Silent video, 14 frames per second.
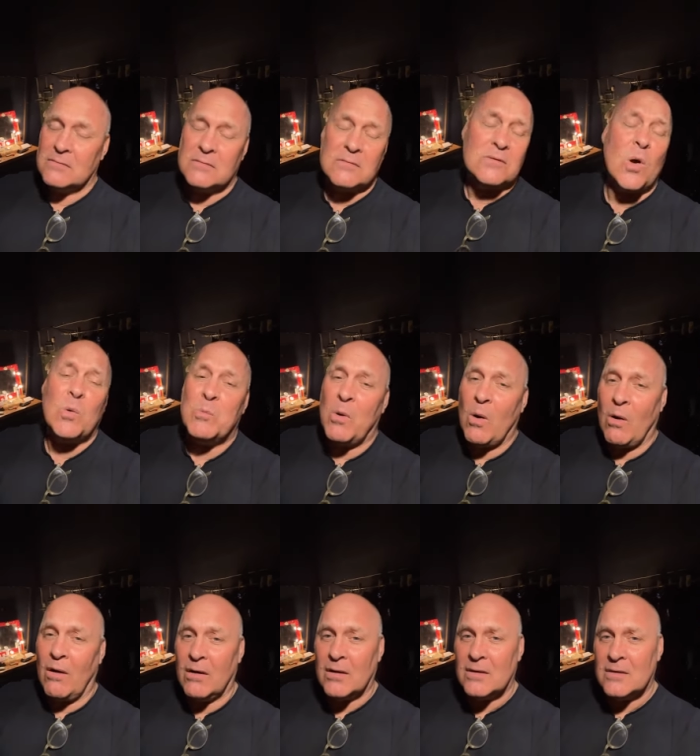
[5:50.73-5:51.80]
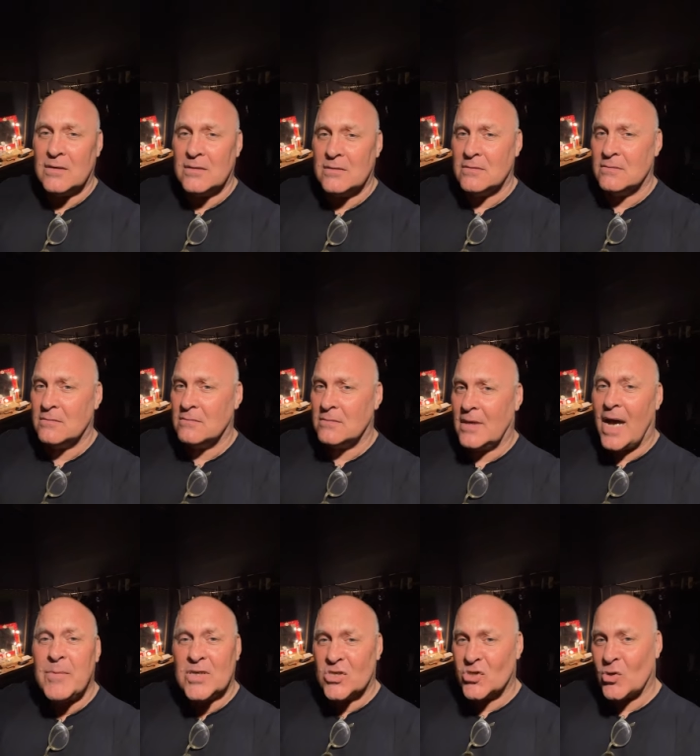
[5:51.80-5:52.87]
No more. I'm
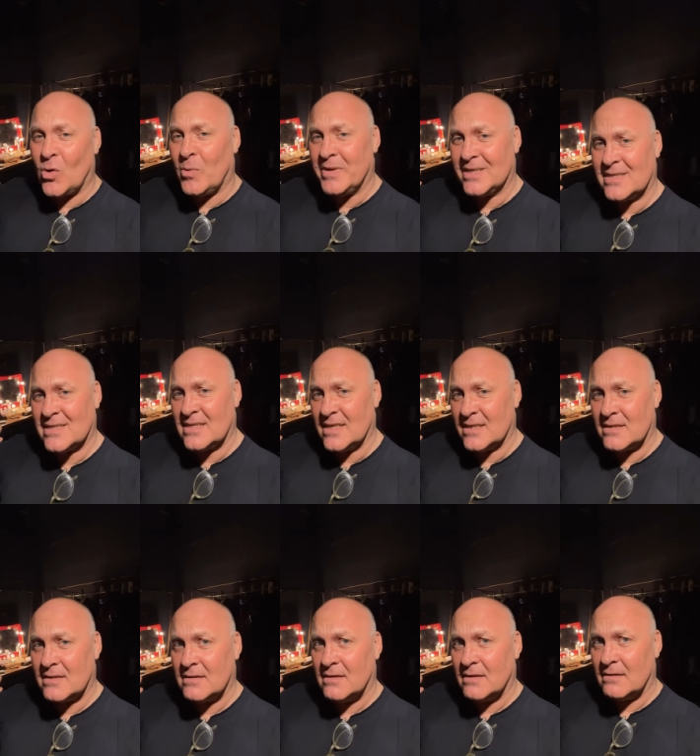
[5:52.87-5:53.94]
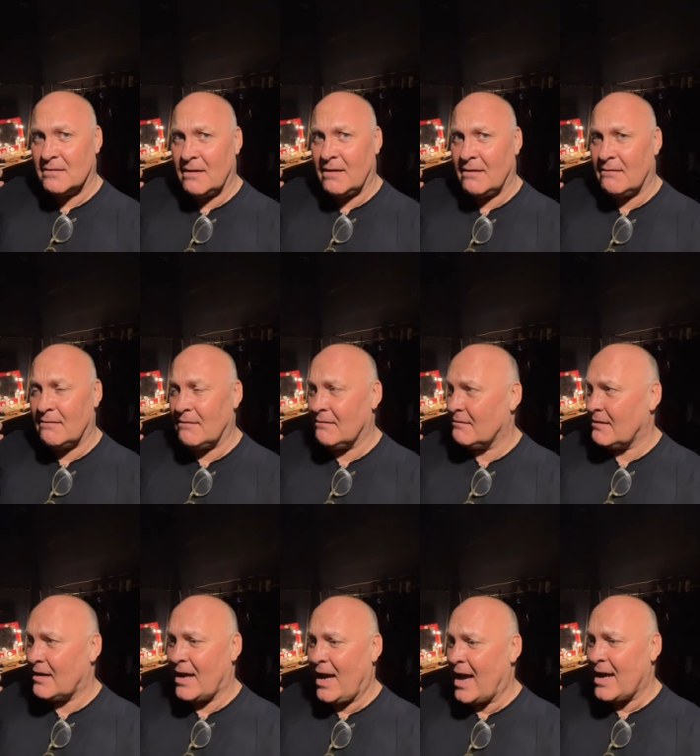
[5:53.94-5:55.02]
in show business.
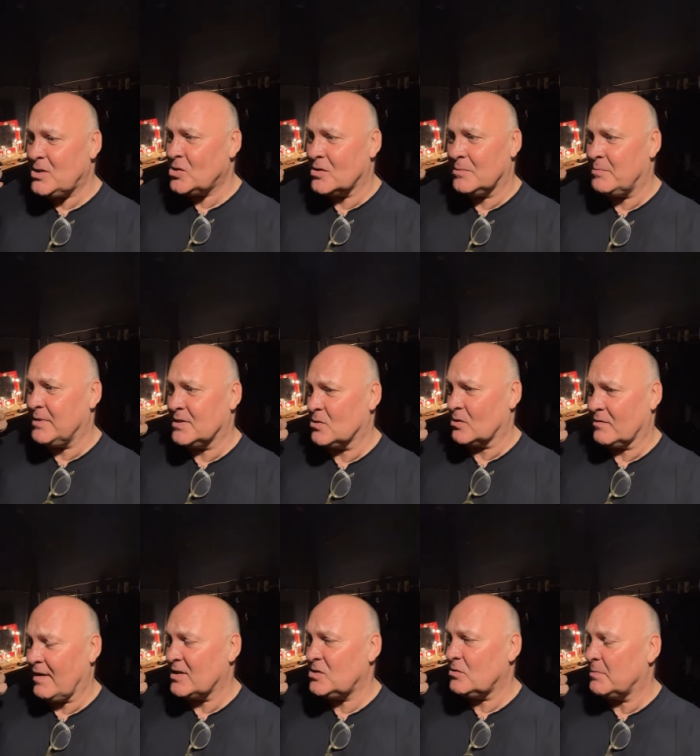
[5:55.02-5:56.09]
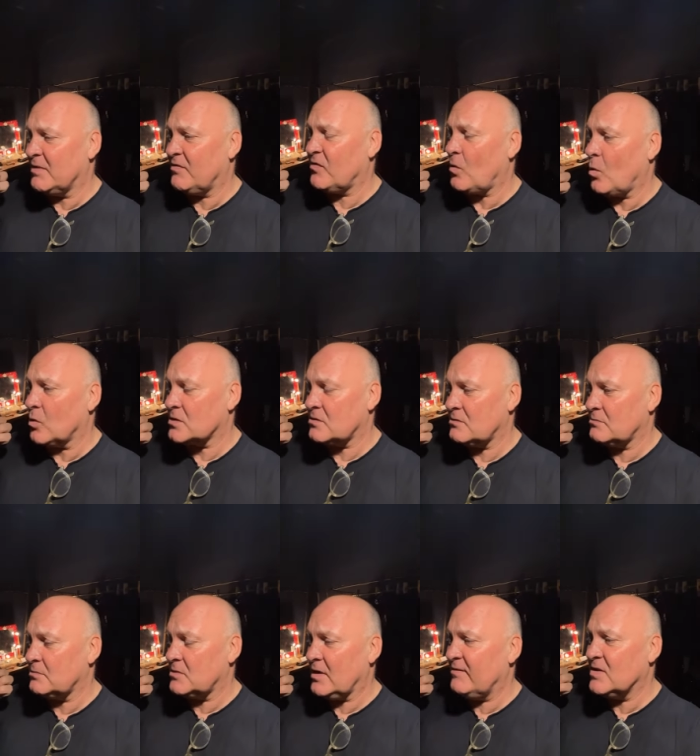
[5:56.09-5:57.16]
I shouldn't be sort of, I shouldn't be forced.
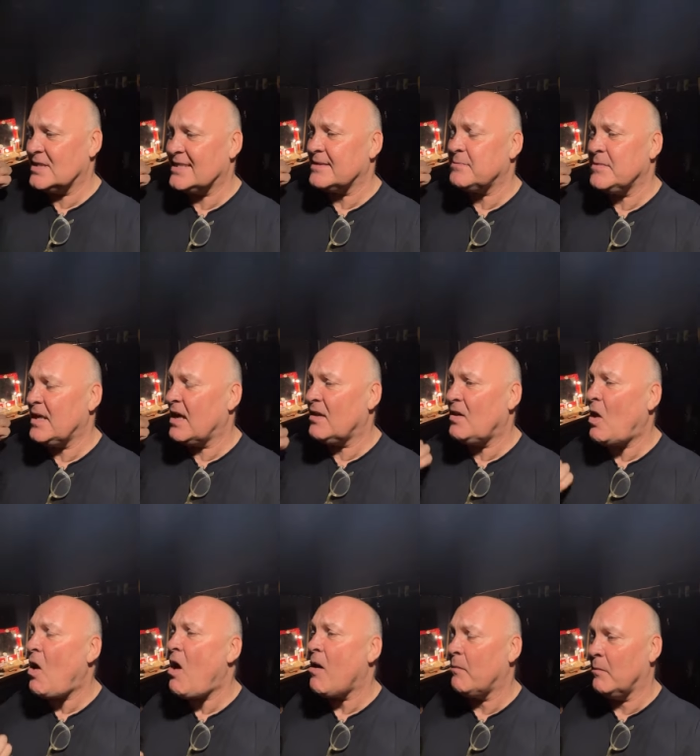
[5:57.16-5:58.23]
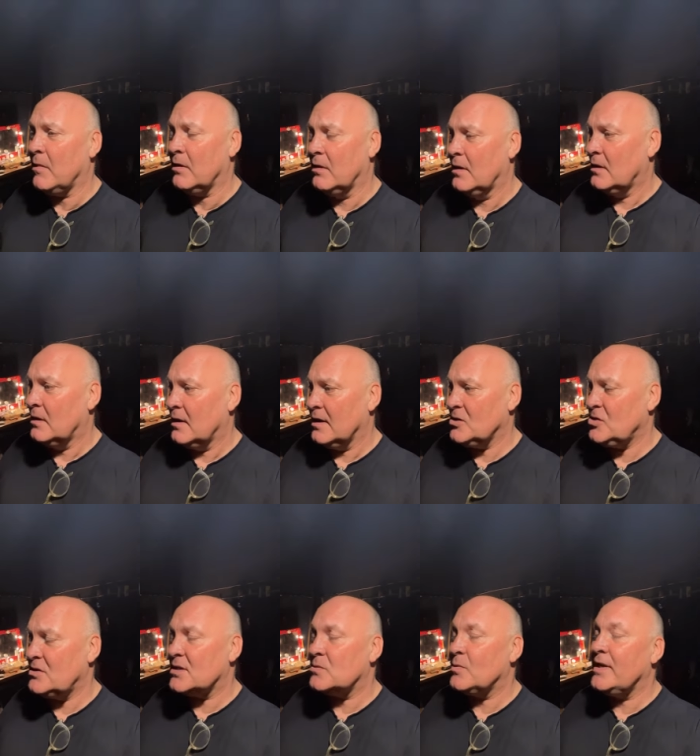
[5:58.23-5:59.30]
I even set me alarm. I should
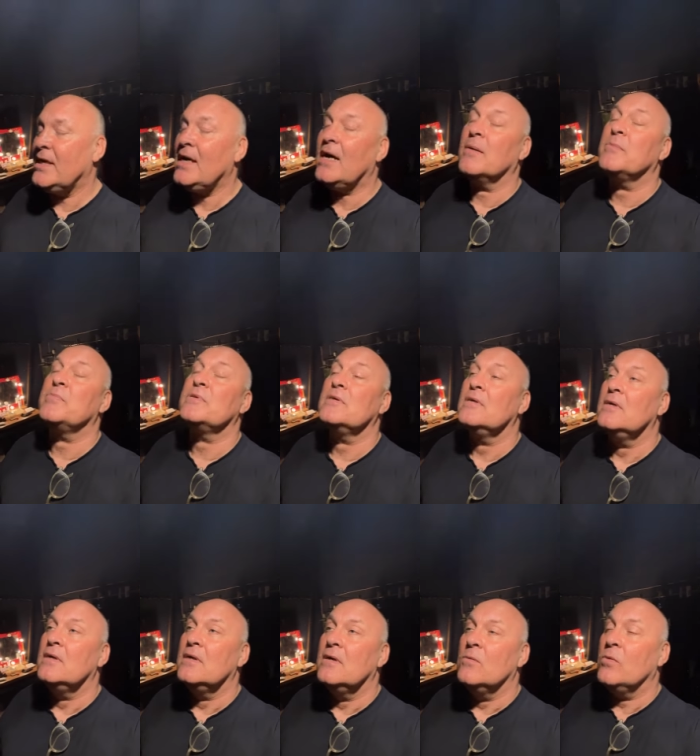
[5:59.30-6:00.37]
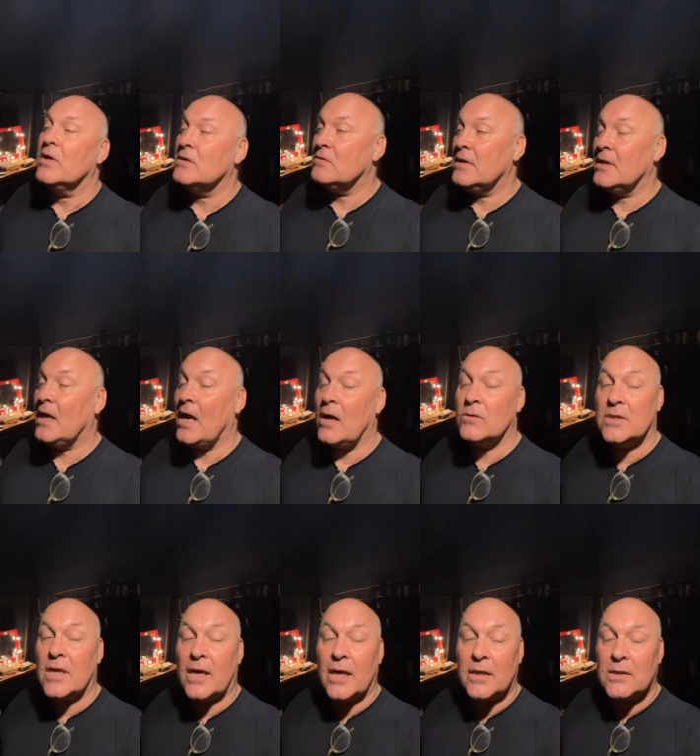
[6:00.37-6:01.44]
just wake up, wondering how did
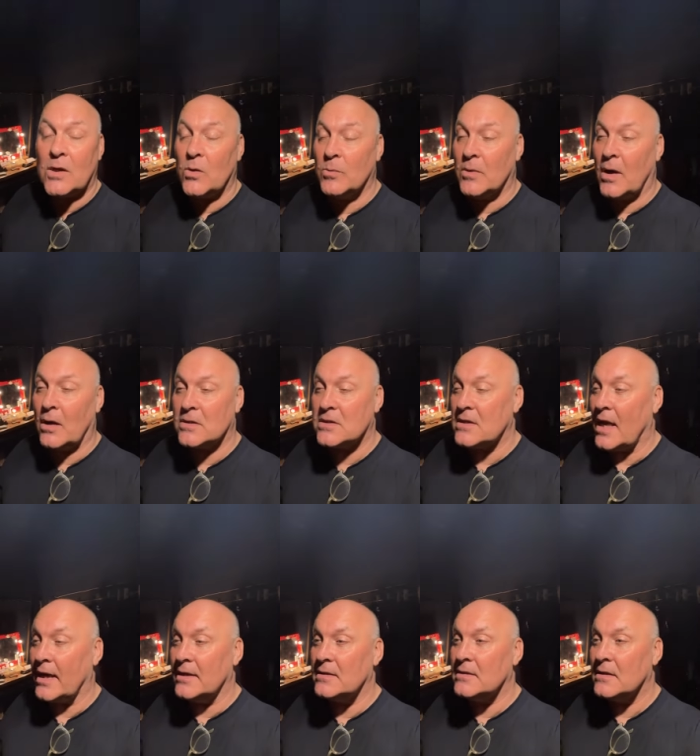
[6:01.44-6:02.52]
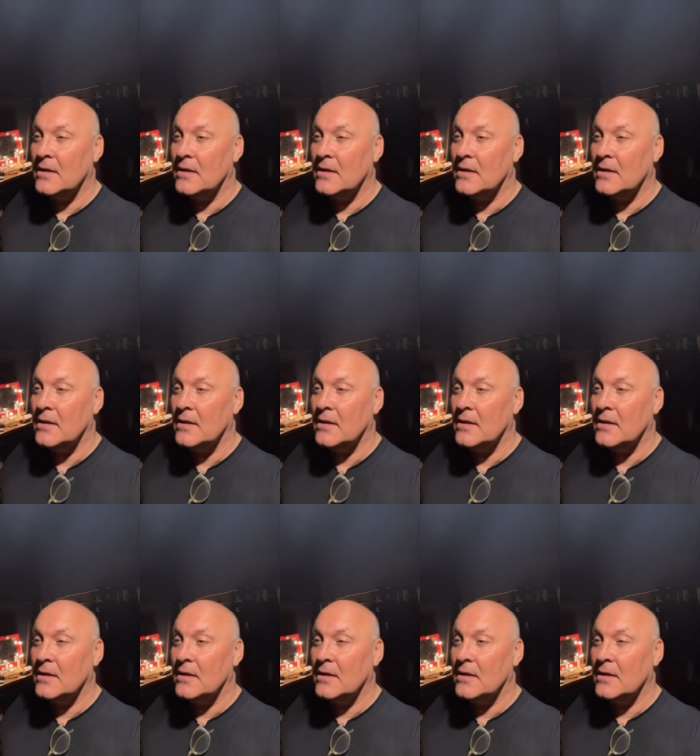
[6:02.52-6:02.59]
I get home last night?